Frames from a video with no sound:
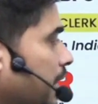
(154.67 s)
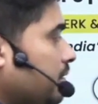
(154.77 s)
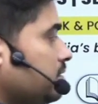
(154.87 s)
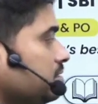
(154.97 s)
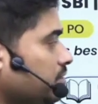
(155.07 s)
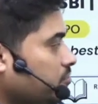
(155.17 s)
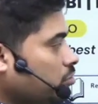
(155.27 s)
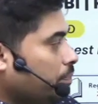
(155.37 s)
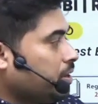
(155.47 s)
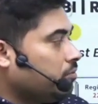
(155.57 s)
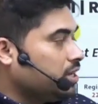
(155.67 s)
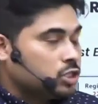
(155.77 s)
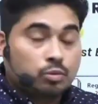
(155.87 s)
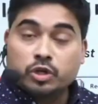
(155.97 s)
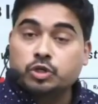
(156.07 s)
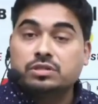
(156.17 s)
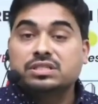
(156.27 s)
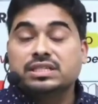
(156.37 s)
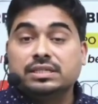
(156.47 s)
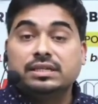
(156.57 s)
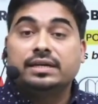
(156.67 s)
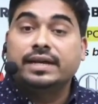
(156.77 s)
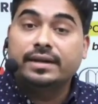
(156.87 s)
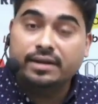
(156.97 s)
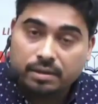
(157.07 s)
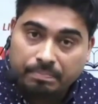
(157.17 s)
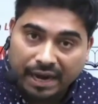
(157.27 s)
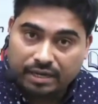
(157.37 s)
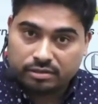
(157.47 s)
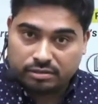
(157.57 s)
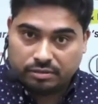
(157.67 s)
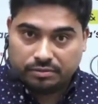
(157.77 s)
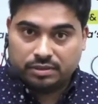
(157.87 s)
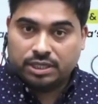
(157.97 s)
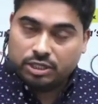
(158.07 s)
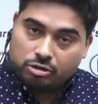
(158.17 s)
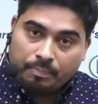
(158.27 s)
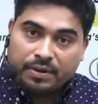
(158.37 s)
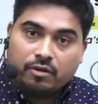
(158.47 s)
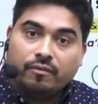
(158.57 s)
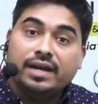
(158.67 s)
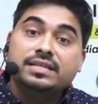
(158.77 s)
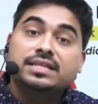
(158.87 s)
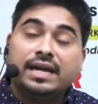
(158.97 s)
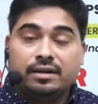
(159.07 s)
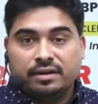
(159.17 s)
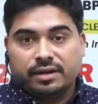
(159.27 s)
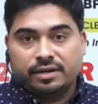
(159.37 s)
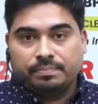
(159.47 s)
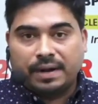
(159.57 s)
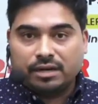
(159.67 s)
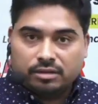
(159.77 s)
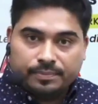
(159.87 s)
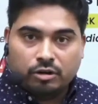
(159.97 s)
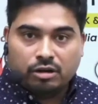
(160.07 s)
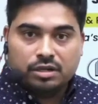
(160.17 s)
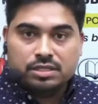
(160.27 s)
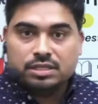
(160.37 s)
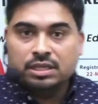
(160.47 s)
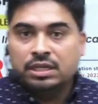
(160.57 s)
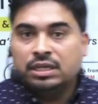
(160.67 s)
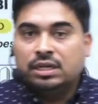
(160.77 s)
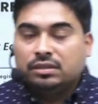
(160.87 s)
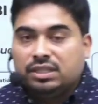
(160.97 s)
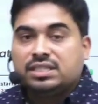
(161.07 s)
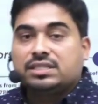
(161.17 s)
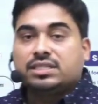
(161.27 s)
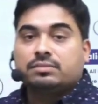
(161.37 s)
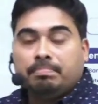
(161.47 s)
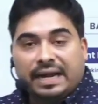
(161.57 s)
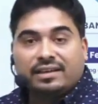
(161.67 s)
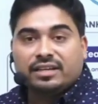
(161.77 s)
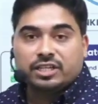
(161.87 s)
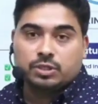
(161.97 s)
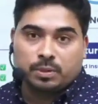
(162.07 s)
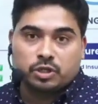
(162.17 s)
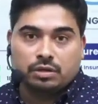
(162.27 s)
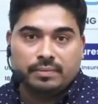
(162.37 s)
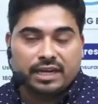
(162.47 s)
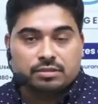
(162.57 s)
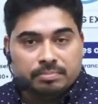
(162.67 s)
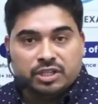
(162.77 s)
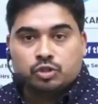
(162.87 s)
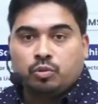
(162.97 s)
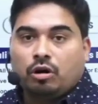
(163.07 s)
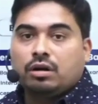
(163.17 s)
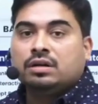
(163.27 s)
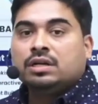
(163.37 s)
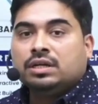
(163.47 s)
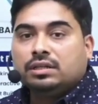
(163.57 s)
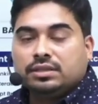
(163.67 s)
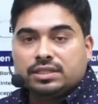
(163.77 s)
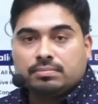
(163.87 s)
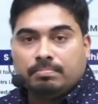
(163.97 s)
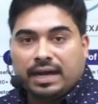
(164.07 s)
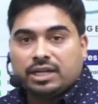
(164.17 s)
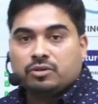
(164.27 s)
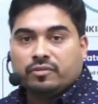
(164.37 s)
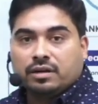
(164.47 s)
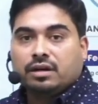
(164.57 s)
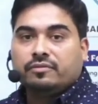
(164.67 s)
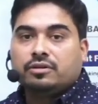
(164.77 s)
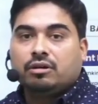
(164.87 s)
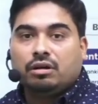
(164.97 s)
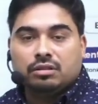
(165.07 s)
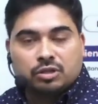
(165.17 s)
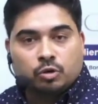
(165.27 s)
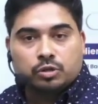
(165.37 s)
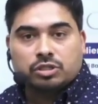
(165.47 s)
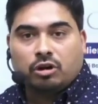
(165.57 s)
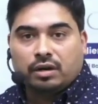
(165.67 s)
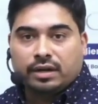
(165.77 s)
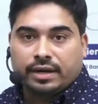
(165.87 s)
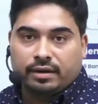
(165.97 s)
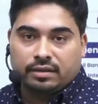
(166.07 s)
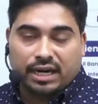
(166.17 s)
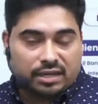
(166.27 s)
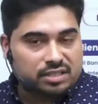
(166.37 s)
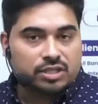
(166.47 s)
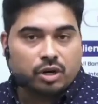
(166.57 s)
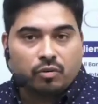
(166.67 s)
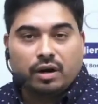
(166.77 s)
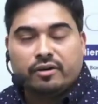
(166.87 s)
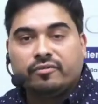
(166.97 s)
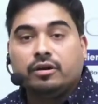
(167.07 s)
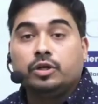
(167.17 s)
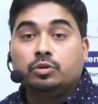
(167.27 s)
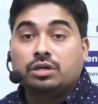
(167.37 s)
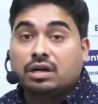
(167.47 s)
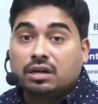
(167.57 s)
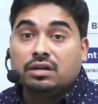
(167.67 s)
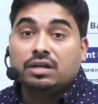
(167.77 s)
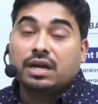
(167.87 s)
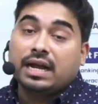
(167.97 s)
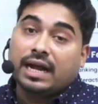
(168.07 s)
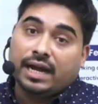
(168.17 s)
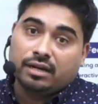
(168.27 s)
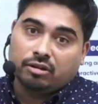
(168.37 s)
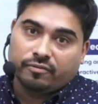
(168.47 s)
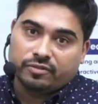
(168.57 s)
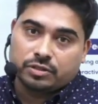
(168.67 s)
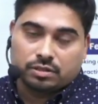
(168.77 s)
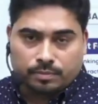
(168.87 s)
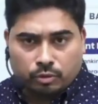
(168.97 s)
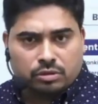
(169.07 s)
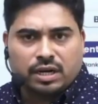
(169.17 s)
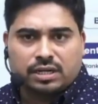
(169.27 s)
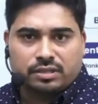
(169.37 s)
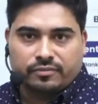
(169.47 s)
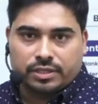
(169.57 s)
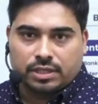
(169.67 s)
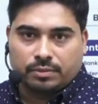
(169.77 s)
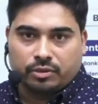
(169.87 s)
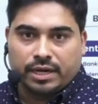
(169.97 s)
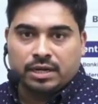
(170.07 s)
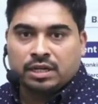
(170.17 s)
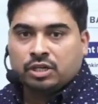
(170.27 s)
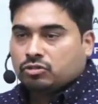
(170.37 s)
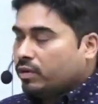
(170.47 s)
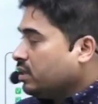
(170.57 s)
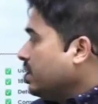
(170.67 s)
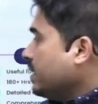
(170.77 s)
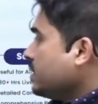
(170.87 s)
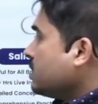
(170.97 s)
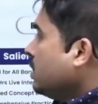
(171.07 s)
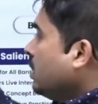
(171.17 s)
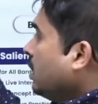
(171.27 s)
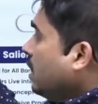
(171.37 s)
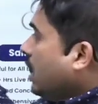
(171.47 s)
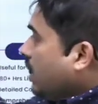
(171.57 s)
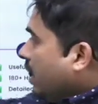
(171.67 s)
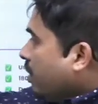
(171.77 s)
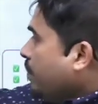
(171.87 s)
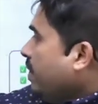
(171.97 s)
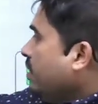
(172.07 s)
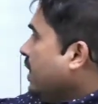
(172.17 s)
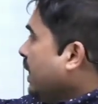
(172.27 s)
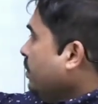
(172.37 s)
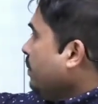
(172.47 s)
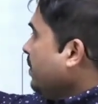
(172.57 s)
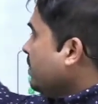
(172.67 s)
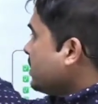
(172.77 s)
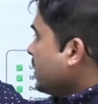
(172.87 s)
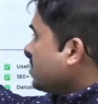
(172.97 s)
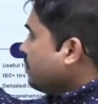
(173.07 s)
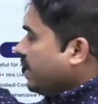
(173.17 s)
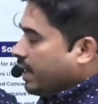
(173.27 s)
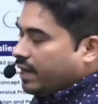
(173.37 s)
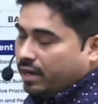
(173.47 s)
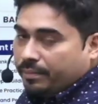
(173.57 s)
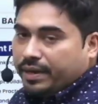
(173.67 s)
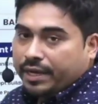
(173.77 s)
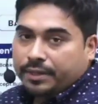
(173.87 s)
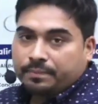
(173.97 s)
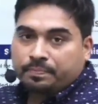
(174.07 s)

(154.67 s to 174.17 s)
practice of topic-wise questions in graded pattern. Topic-wise and graded pattern, because this is banking special batch, means what? This batch will cover all the course content that is required for your clerk and officer, both kinds of exam, right? So whether it is RRB, IBPS, SBI, RBI,